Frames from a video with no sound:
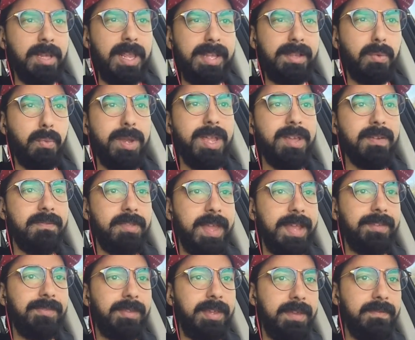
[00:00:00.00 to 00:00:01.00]
Like the week of
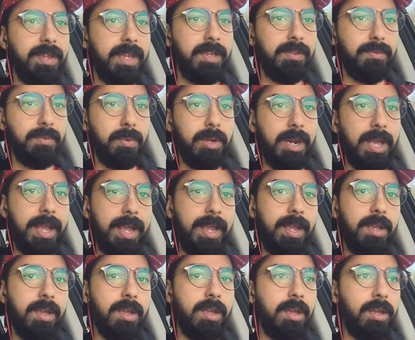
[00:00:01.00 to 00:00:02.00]
Thanksgiving is when
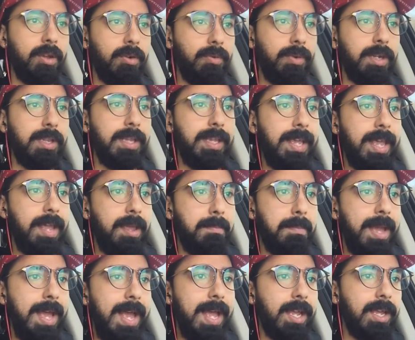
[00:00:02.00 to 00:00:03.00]
I really came
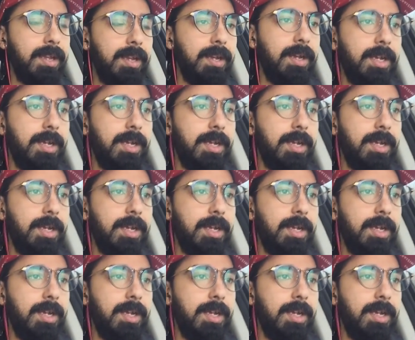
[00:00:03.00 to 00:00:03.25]
back.